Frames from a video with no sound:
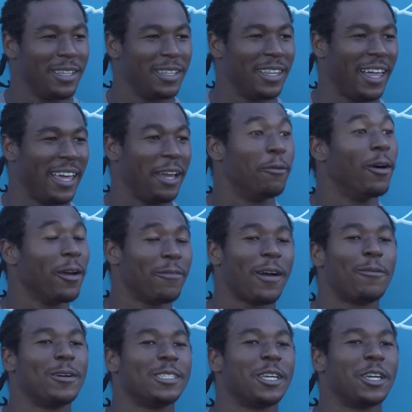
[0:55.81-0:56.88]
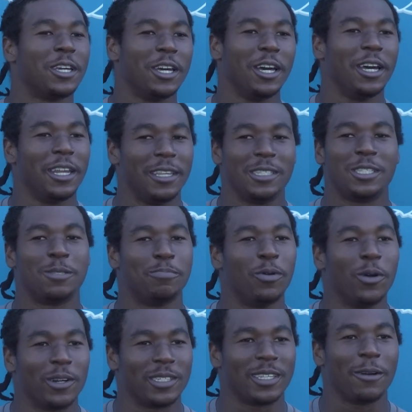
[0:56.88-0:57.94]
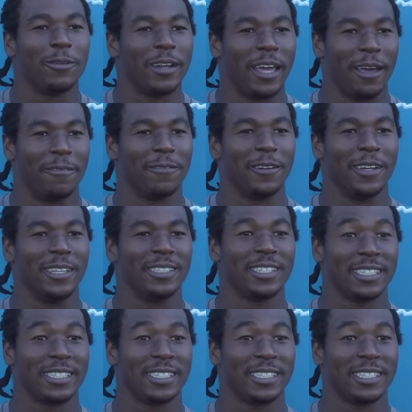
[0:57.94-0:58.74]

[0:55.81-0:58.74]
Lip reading: Like, well, if I wasn't good in sports, I wouldn't have friends.